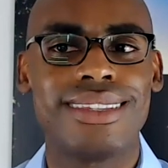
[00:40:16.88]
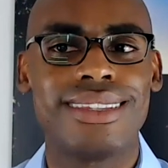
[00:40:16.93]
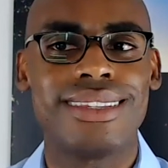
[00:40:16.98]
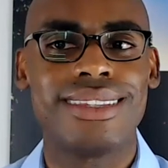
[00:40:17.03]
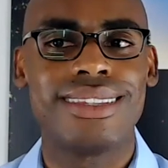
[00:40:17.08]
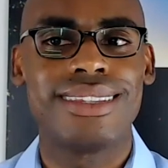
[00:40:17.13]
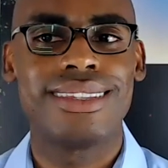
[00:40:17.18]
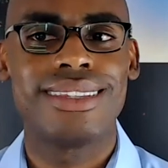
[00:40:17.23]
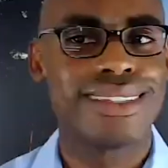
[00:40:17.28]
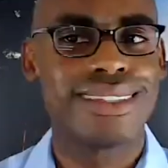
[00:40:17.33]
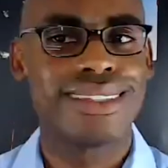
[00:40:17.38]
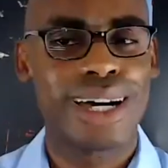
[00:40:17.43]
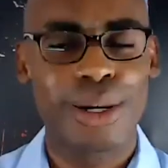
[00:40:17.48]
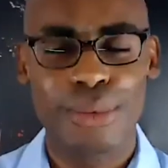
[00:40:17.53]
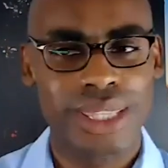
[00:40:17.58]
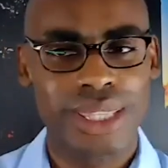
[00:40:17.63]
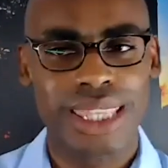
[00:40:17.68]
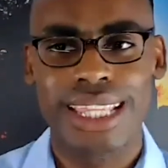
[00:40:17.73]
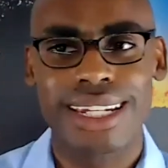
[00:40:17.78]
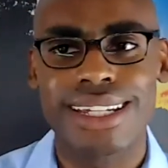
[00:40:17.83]
not what that
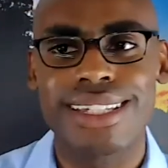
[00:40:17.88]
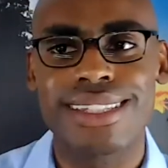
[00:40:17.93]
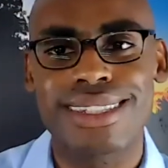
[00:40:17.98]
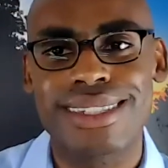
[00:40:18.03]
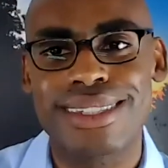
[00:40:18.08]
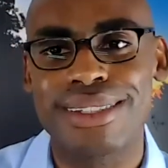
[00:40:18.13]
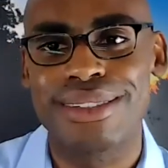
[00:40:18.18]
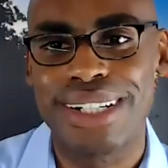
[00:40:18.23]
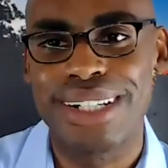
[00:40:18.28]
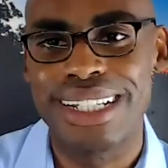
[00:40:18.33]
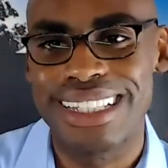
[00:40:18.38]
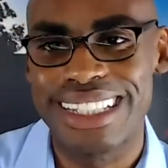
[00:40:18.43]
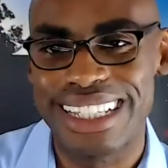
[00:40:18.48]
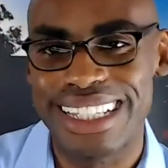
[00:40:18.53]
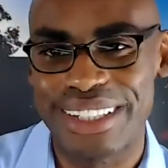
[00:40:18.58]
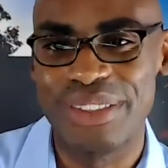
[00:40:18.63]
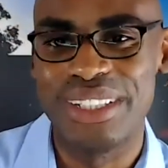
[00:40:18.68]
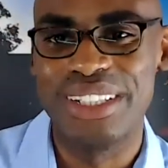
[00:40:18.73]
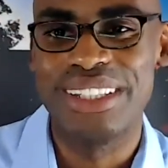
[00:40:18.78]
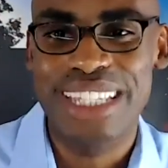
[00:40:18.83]
is, right? Like when you
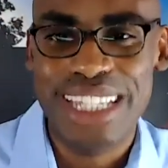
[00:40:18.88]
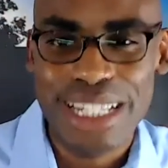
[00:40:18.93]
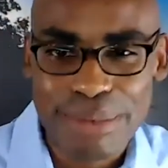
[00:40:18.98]
think about the